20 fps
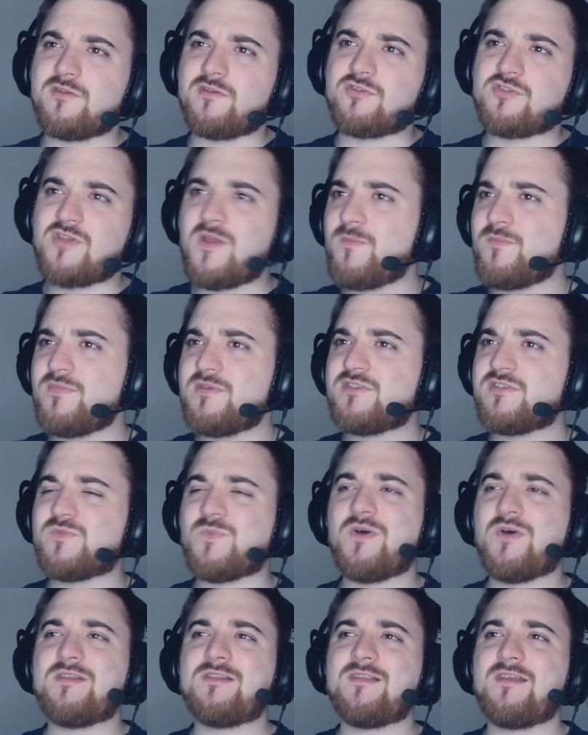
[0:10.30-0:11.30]
Champion
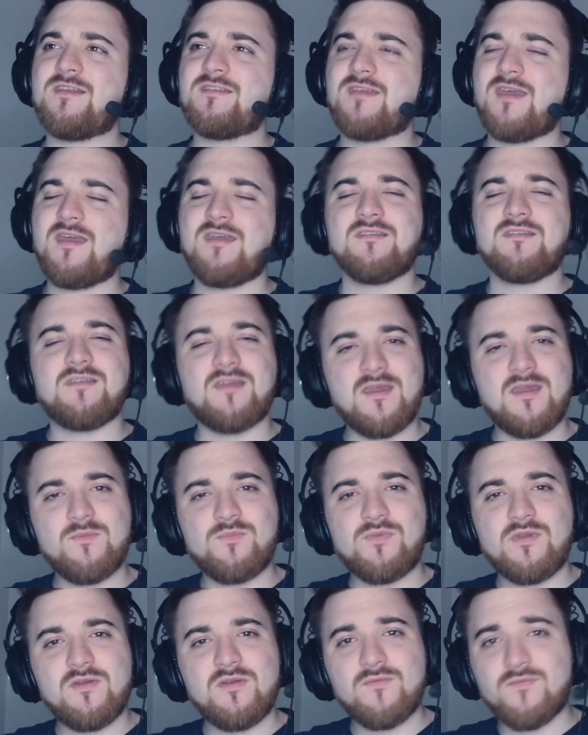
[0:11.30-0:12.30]
Spotlight and
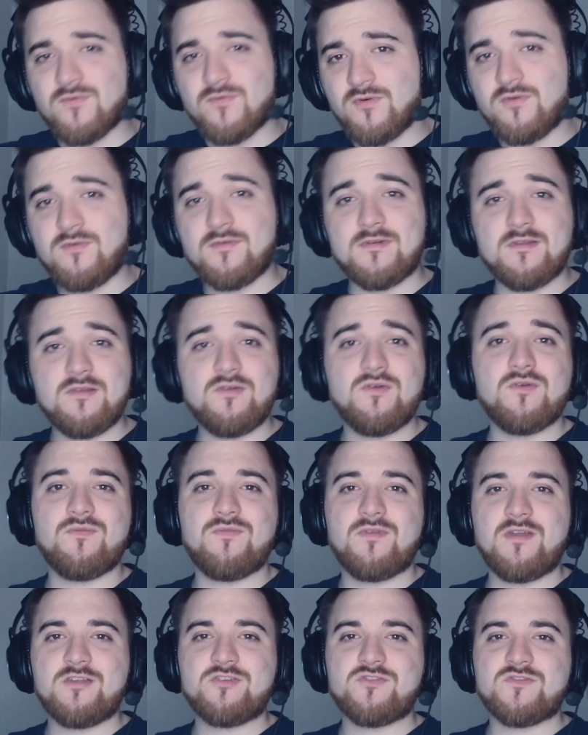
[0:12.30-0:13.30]
gameplay for League of
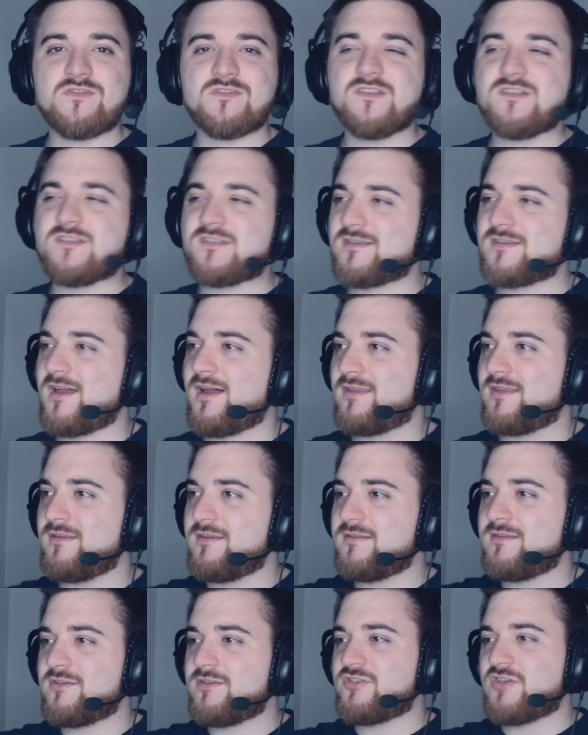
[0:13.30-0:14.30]
Legends.
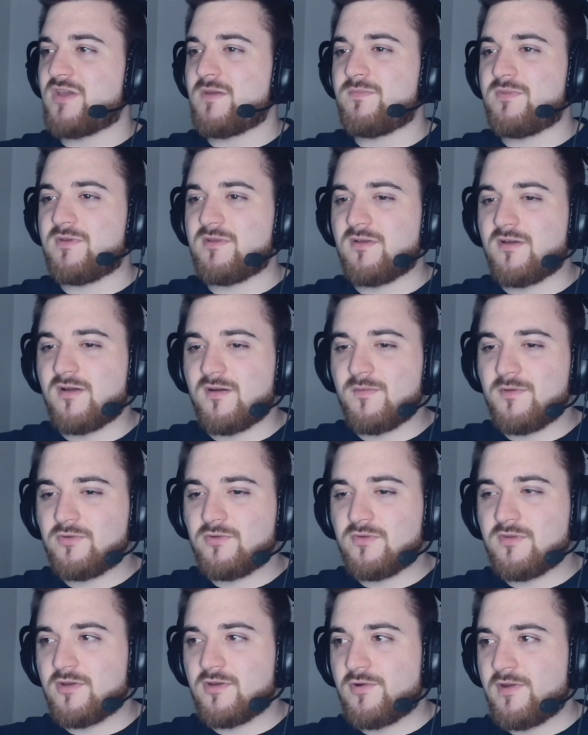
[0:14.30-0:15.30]
Another champion coming
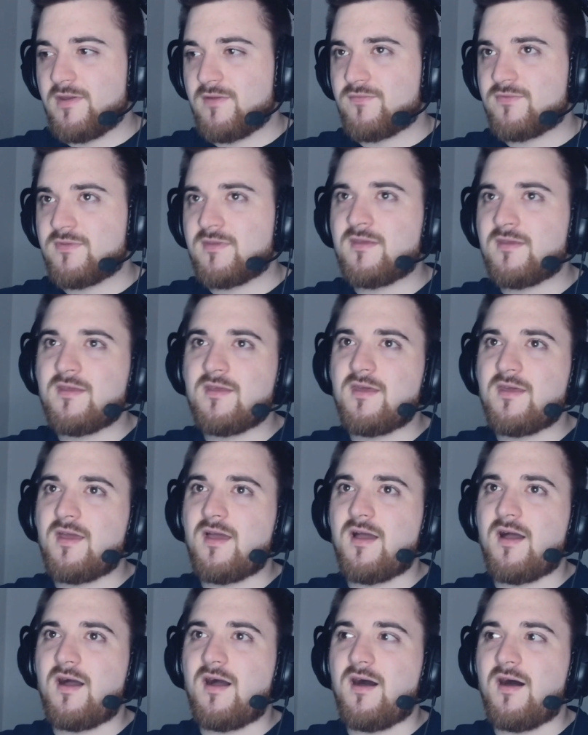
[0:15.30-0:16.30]
to the Rift.
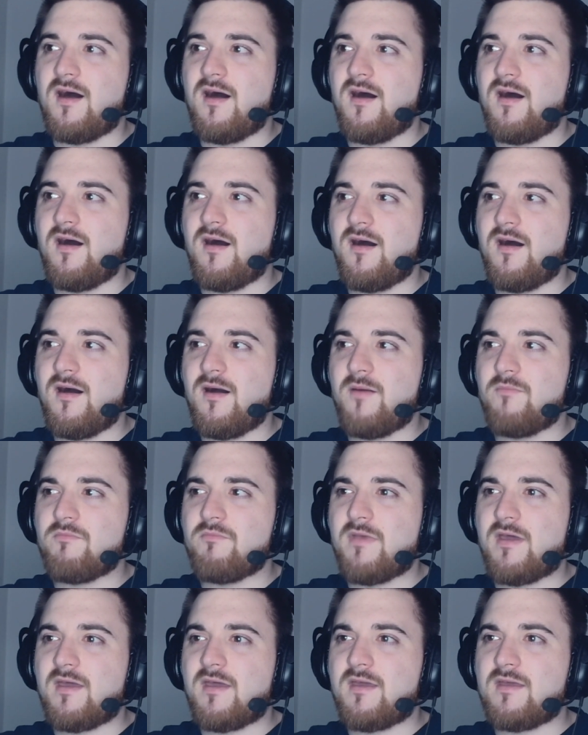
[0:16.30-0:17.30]

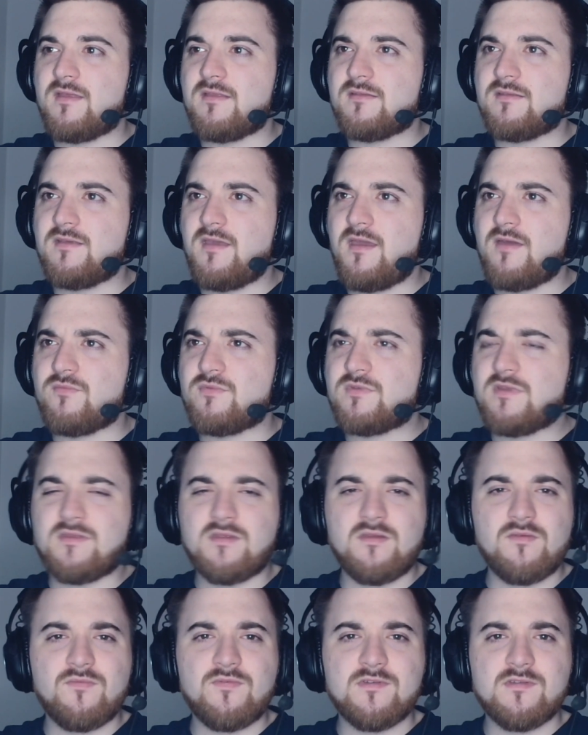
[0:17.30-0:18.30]
And yeah, without
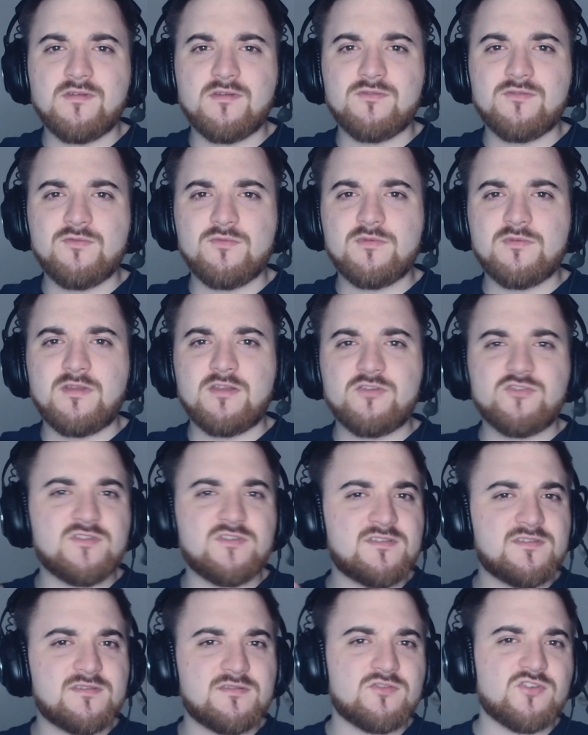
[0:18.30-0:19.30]
any further ado, let's
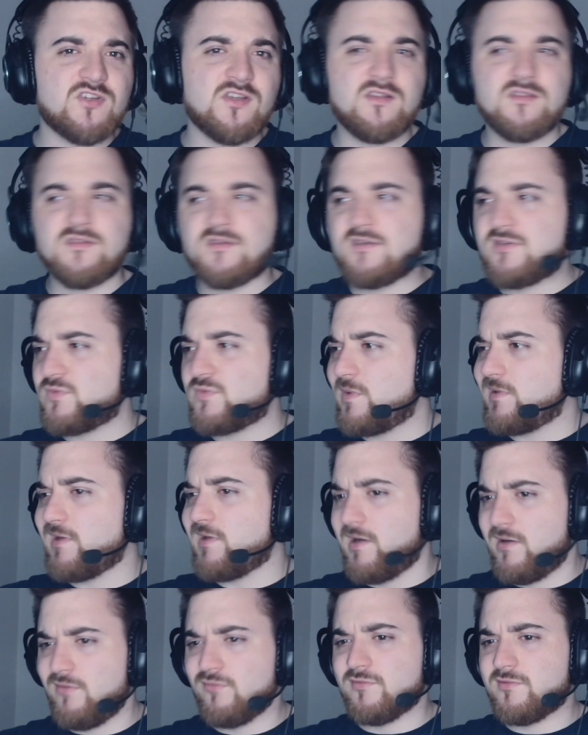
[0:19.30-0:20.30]
just check this one
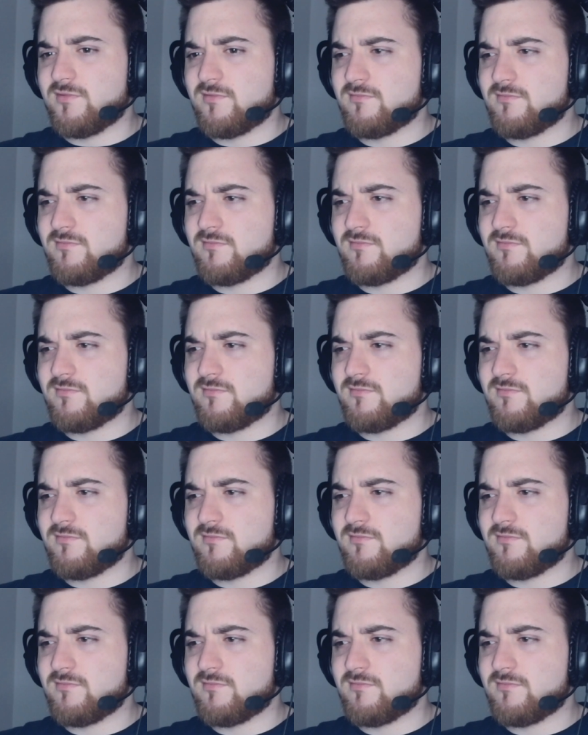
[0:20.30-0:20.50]
out.